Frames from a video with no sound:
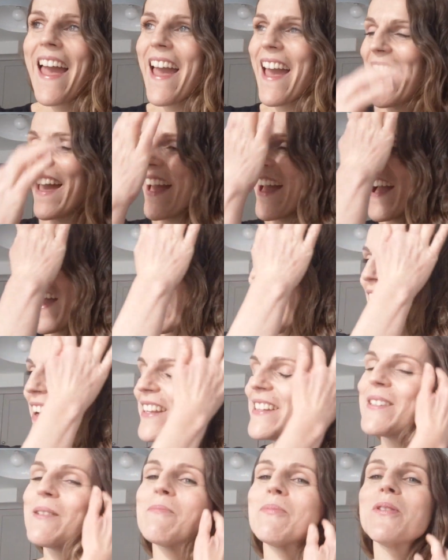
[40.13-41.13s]

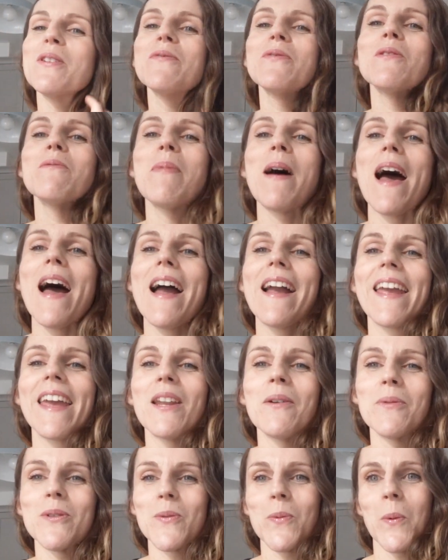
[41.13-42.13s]
It's a beautiful bag
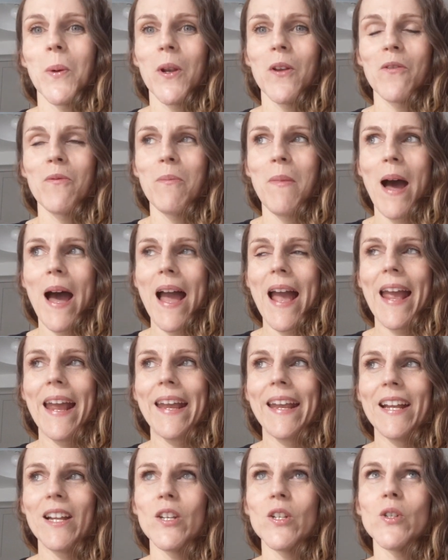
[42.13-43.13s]
and it was one of
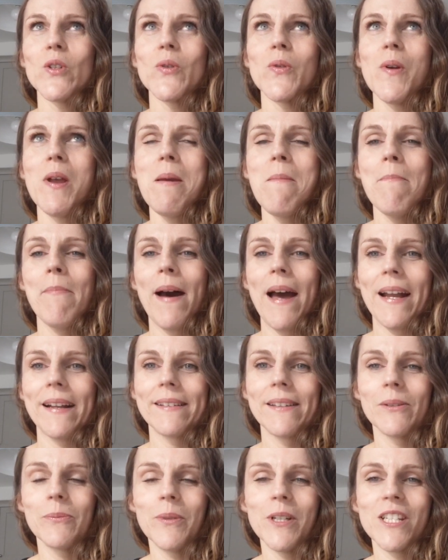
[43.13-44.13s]
my dream
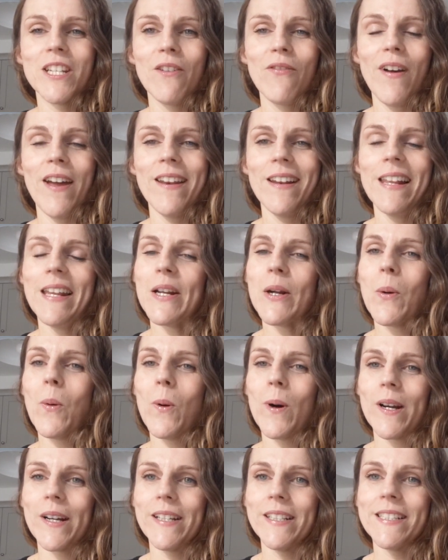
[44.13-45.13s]
bags, which I finally
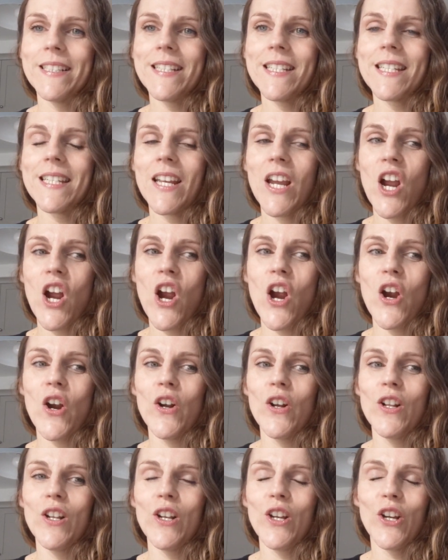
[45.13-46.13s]
acquired
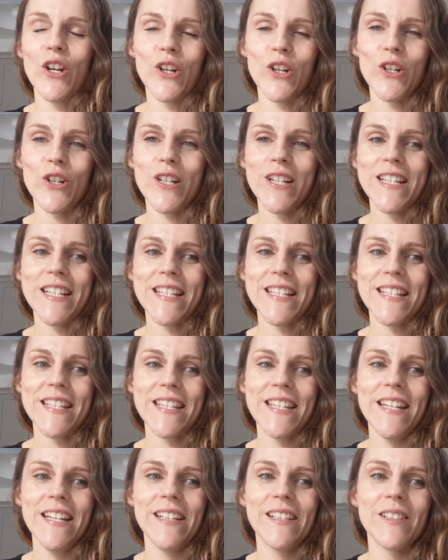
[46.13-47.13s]
earlier
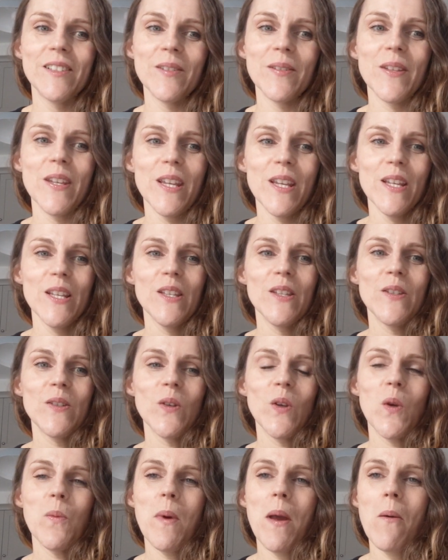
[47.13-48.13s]
this year.
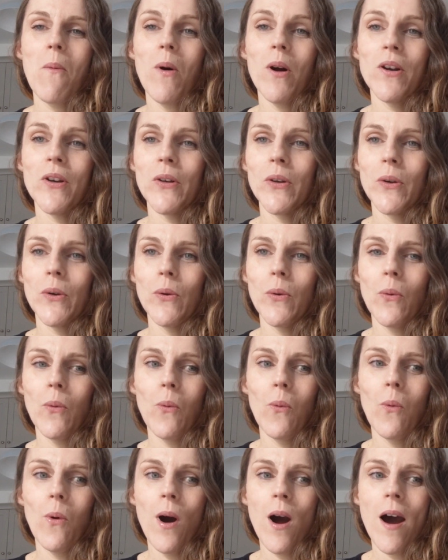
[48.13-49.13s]
So you may wonder,
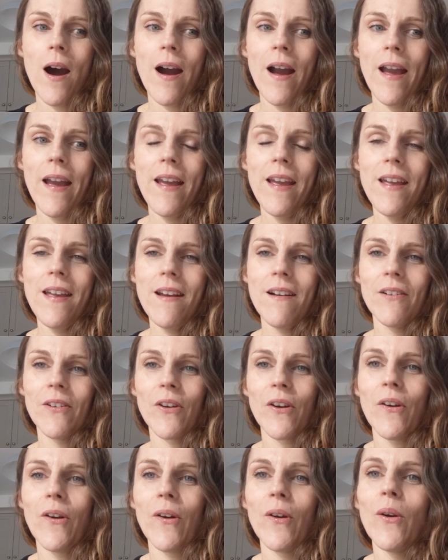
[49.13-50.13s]
why
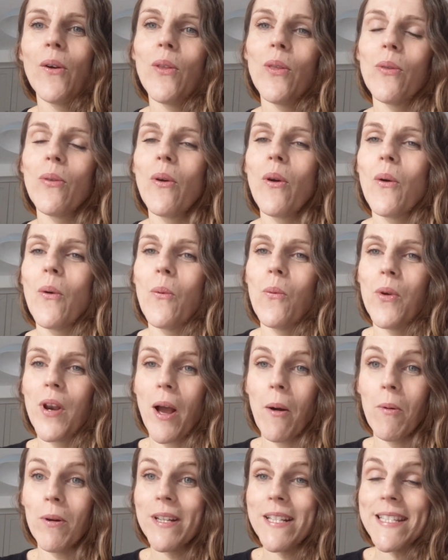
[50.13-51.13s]
on earth would
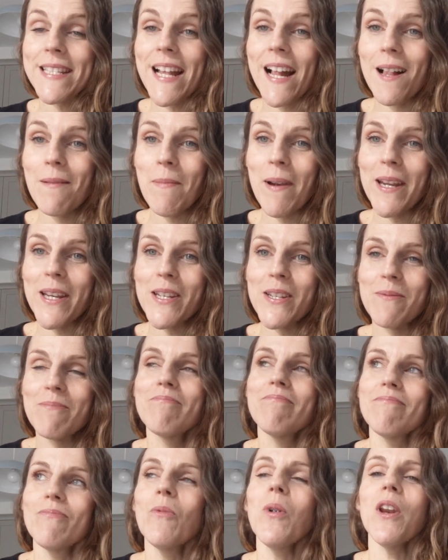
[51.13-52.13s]
I want to sell
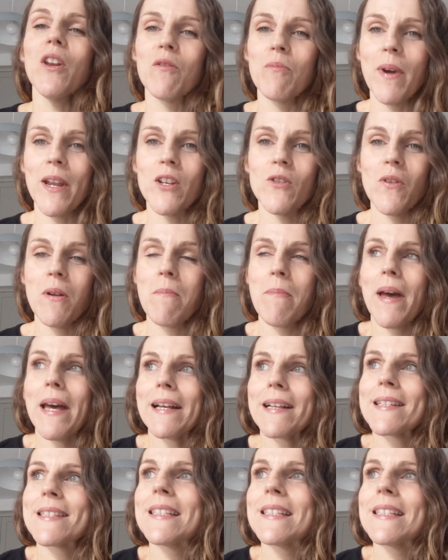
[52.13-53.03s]
one of my dream bags?